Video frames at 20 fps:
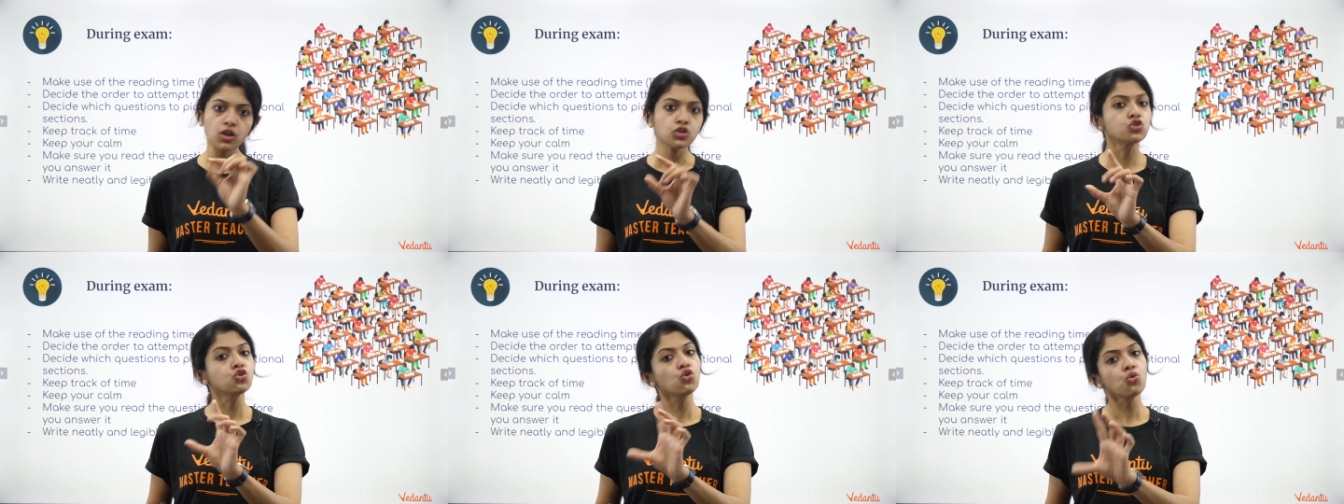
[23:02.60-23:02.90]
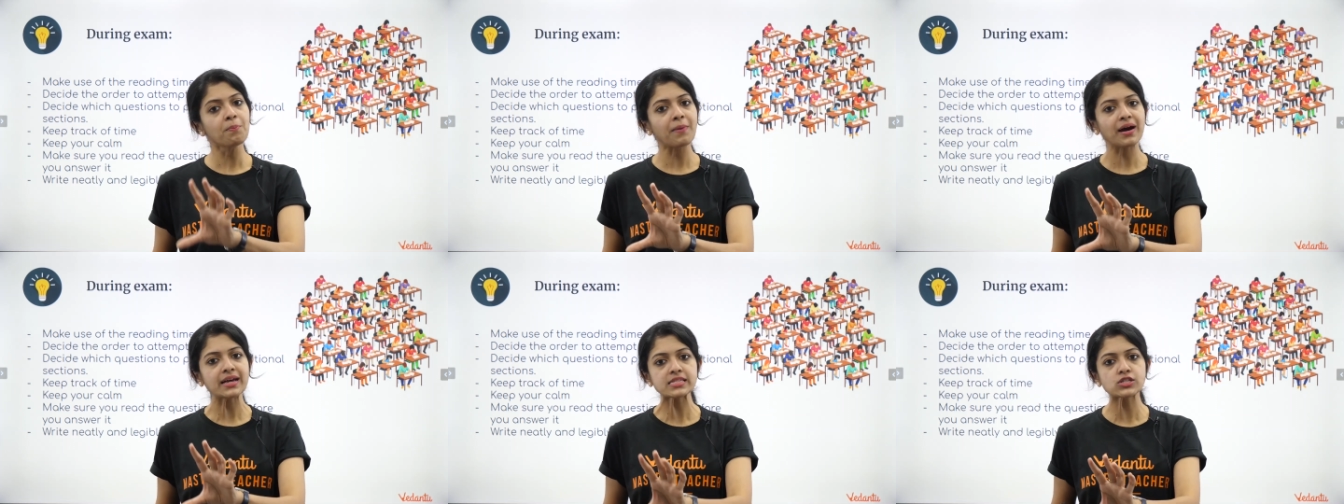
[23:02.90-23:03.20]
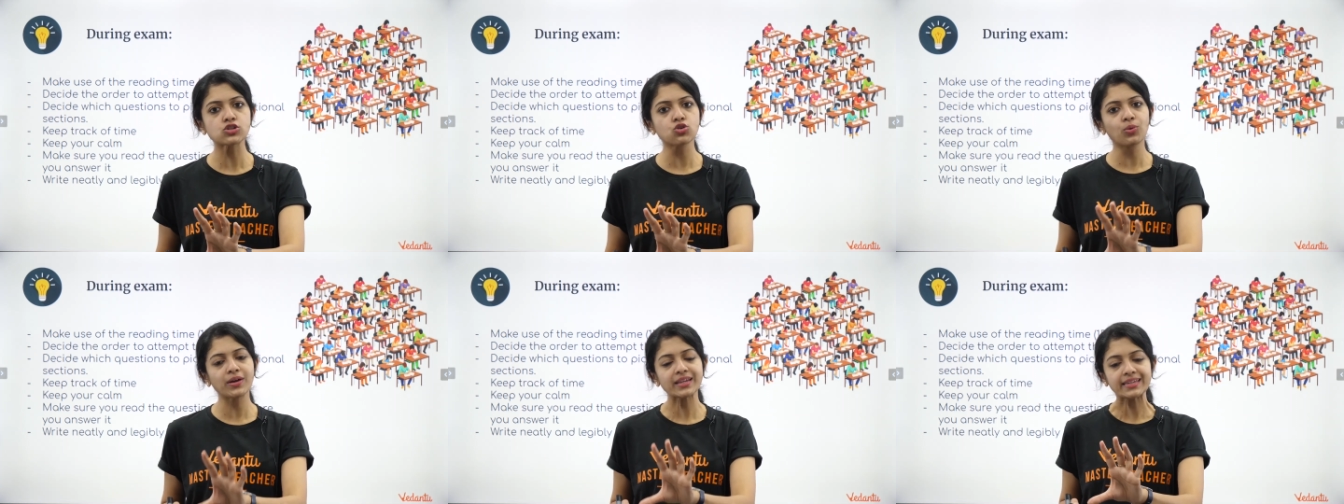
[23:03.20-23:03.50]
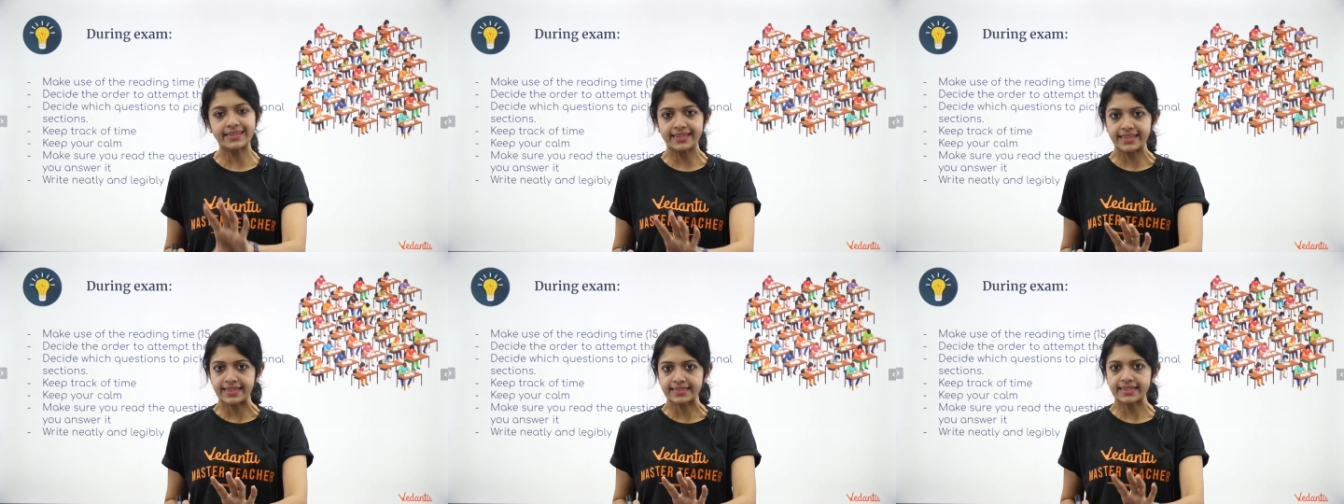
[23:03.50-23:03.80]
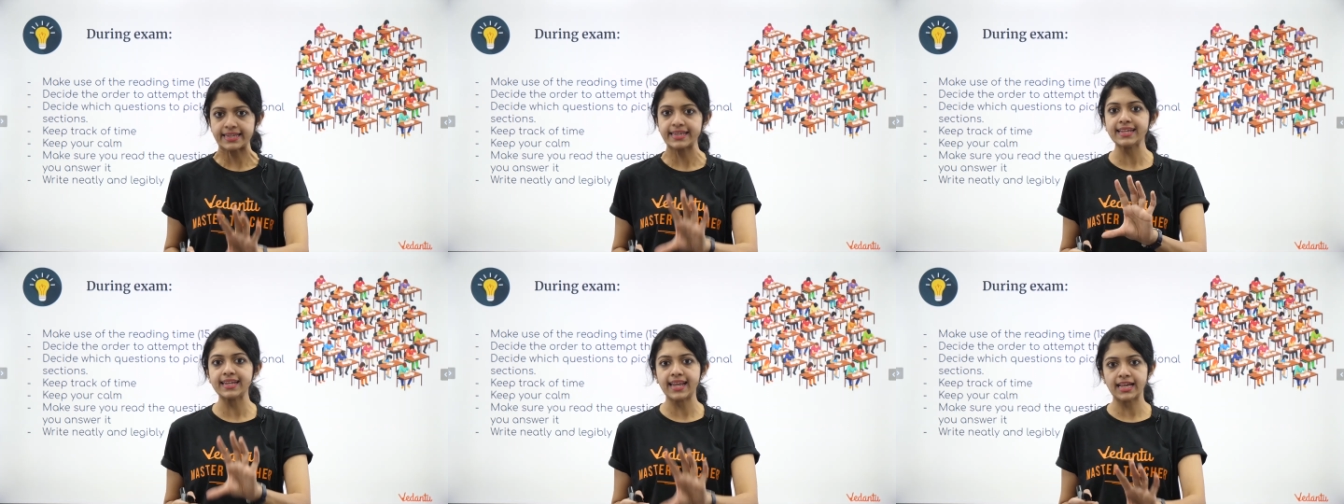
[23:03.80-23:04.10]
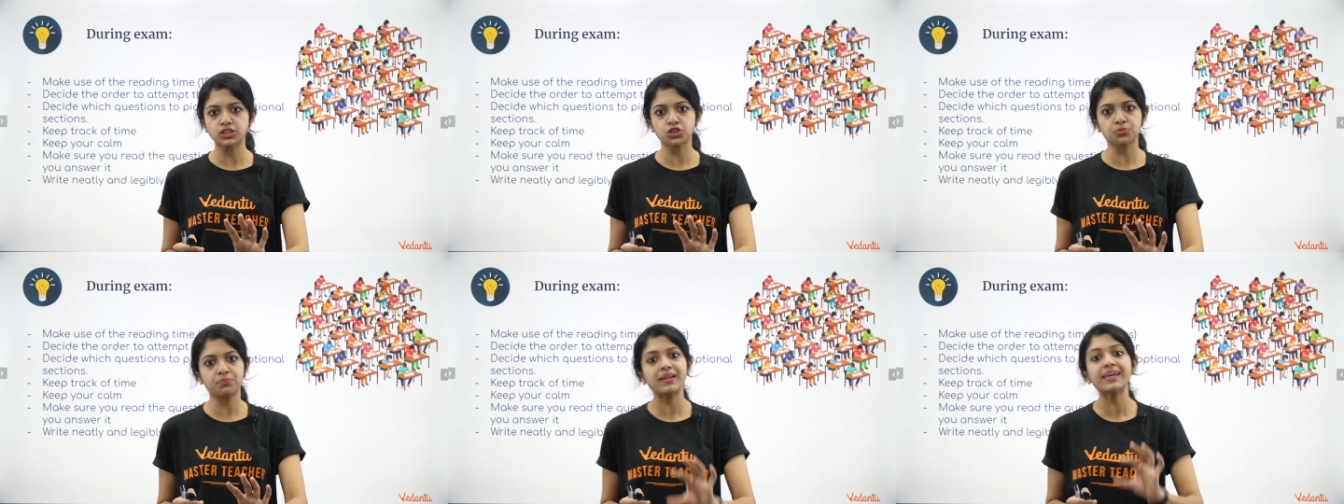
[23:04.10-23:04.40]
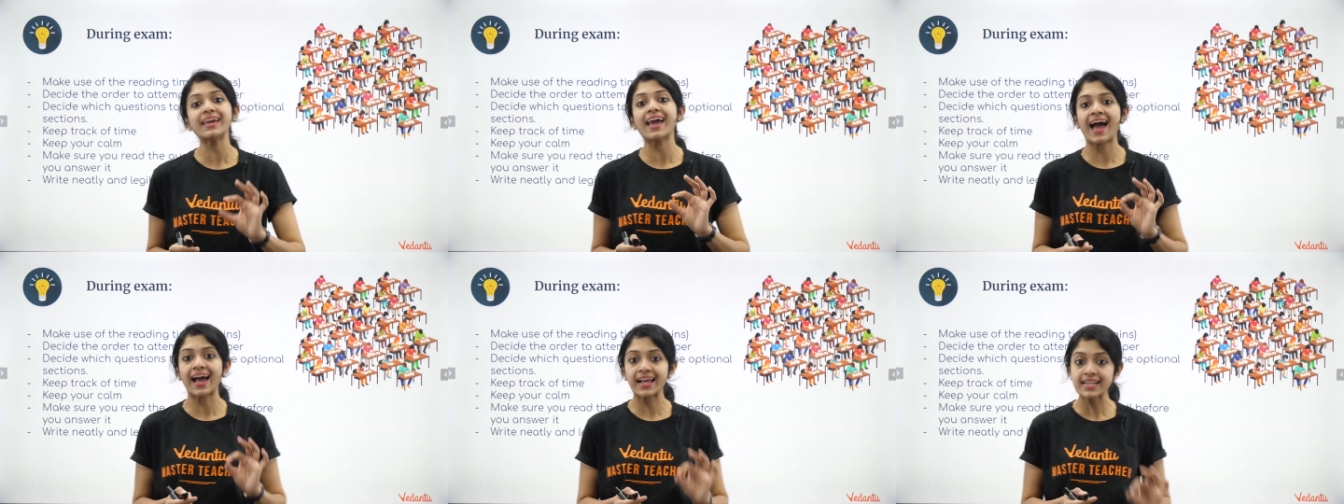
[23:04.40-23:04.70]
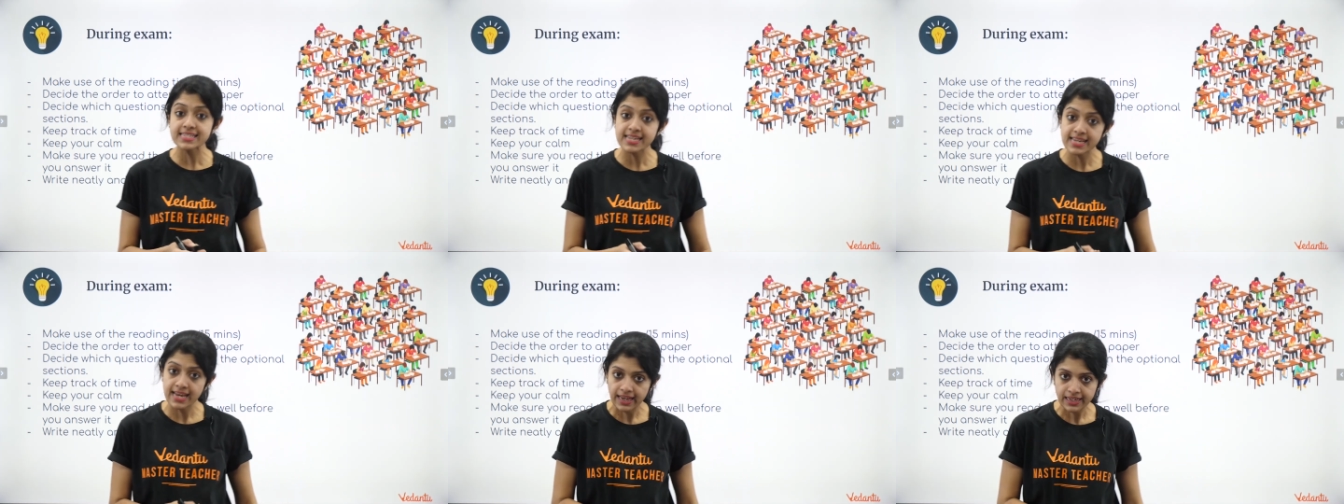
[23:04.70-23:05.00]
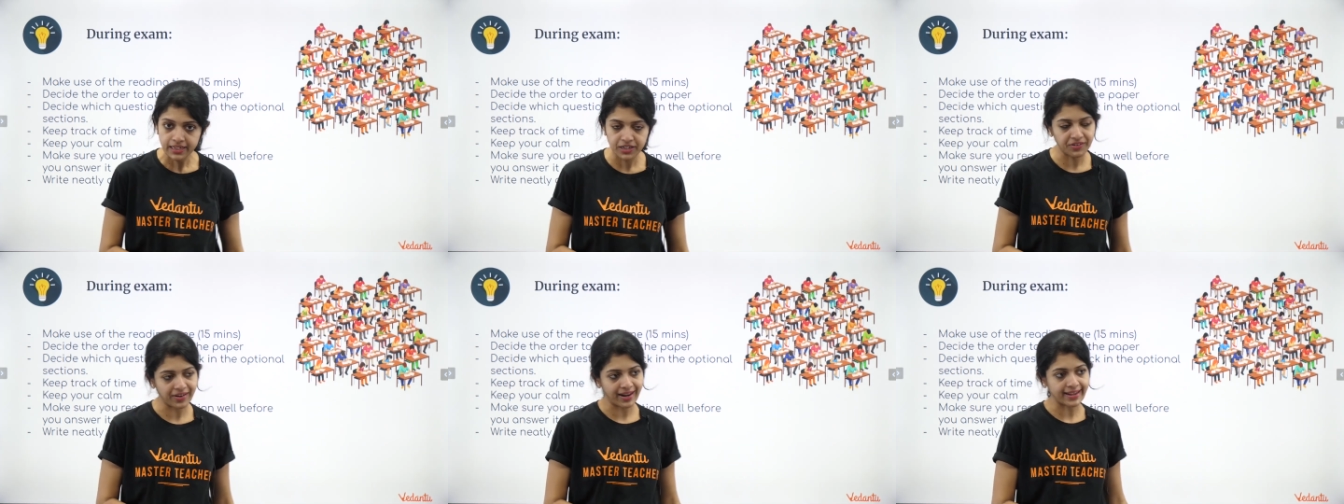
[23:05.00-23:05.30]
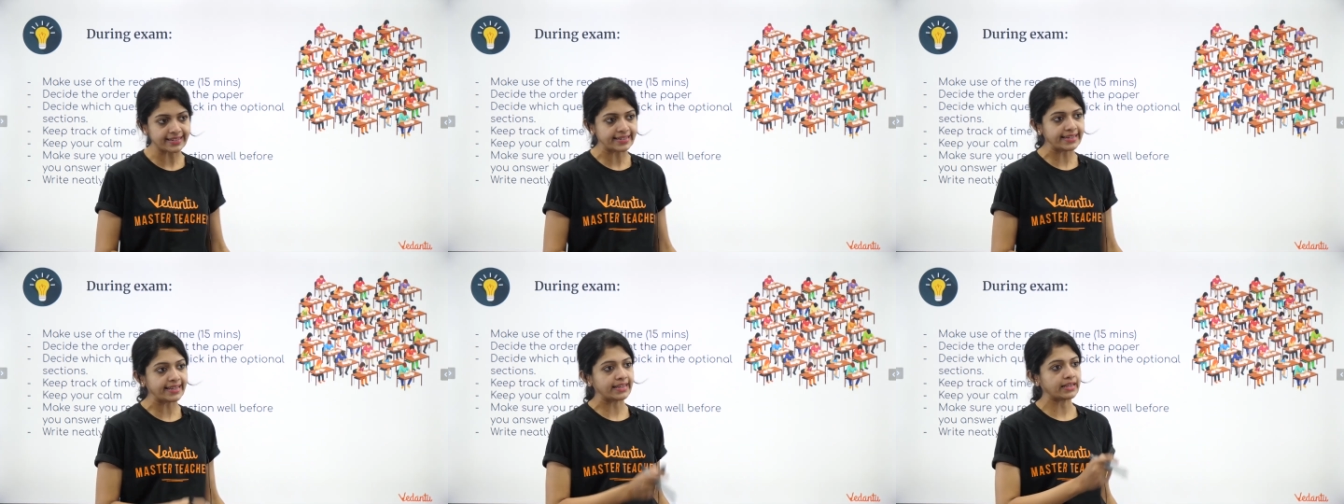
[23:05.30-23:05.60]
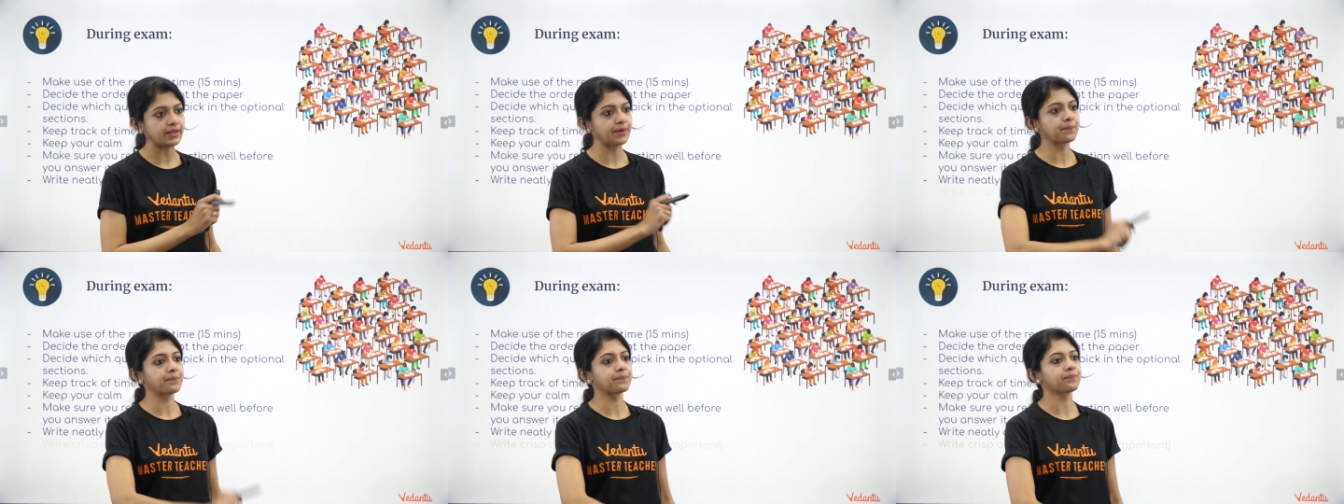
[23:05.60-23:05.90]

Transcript: you must do it neatly, legibly, and correctly.